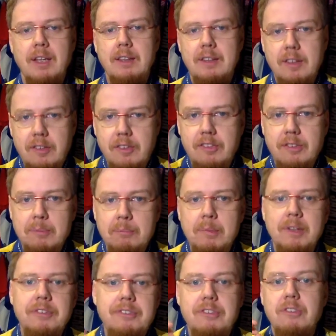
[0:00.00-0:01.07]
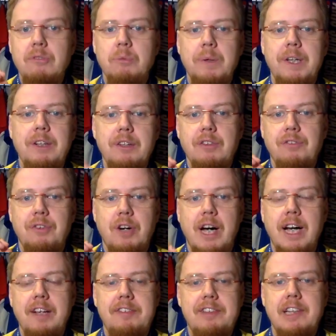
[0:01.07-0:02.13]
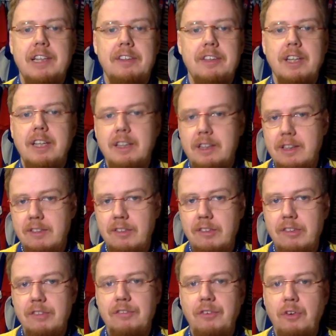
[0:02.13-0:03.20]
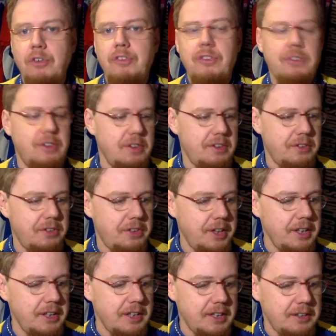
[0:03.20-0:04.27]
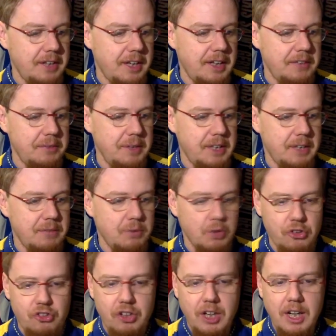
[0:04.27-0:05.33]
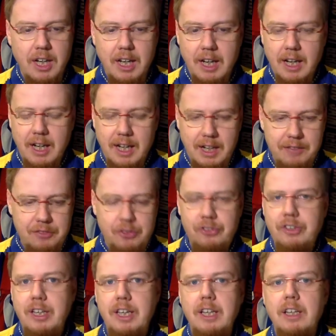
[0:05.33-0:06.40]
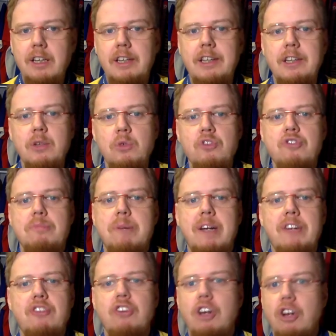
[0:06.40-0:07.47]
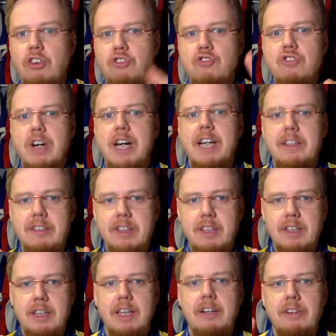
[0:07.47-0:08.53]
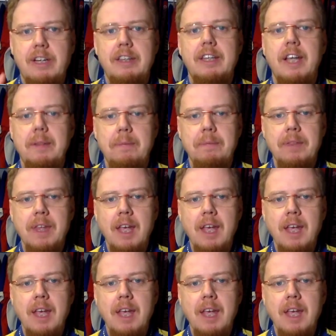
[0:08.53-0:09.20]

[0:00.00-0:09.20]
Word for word: this is a must win for Iceland and this is the first thing that, that we can watch. I have to say huge match right there and then.